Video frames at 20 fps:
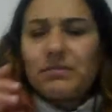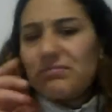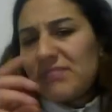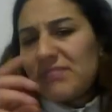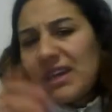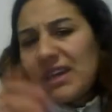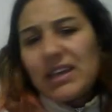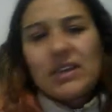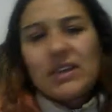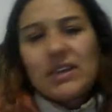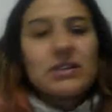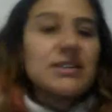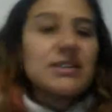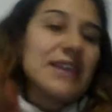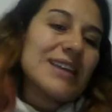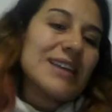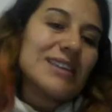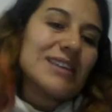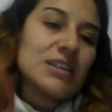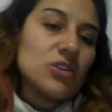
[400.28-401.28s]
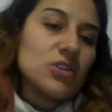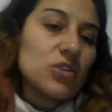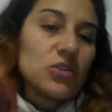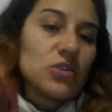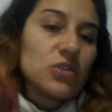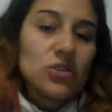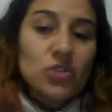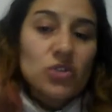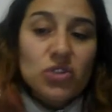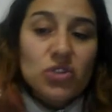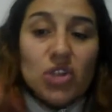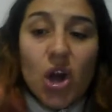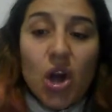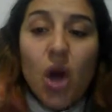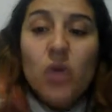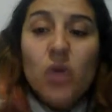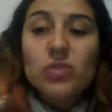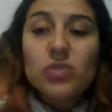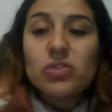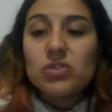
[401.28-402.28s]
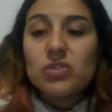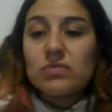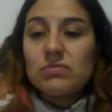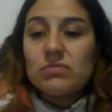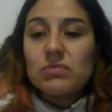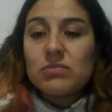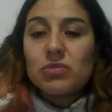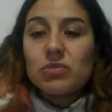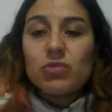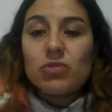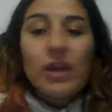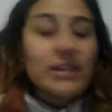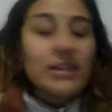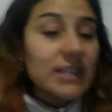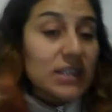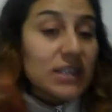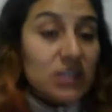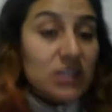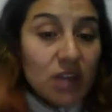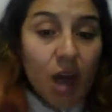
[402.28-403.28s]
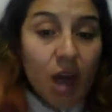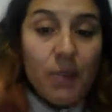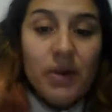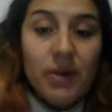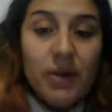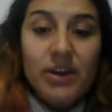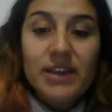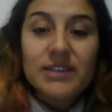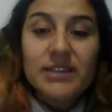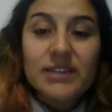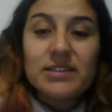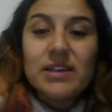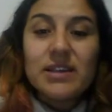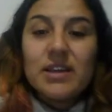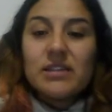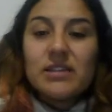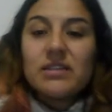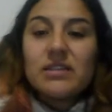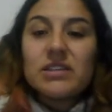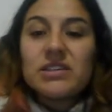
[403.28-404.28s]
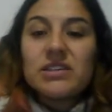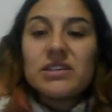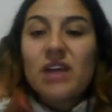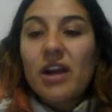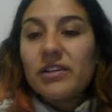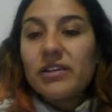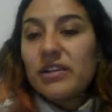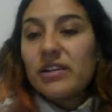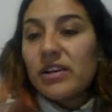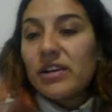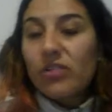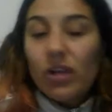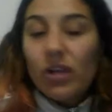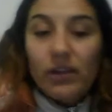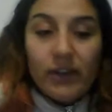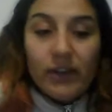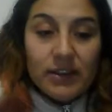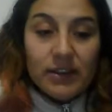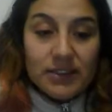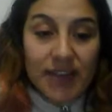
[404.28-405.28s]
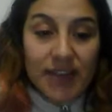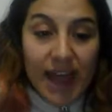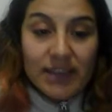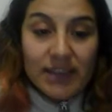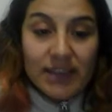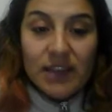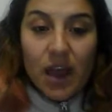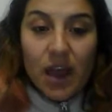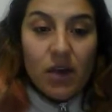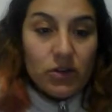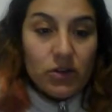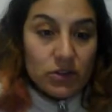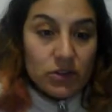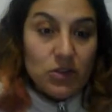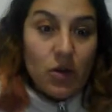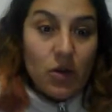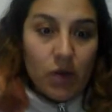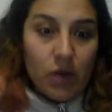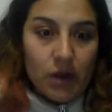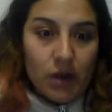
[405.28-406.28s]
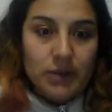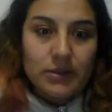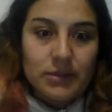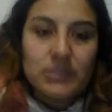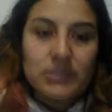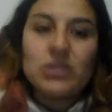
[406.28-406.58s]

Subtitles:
they say that you could use codes, writing summaries, discarding irrelevant data, or so on.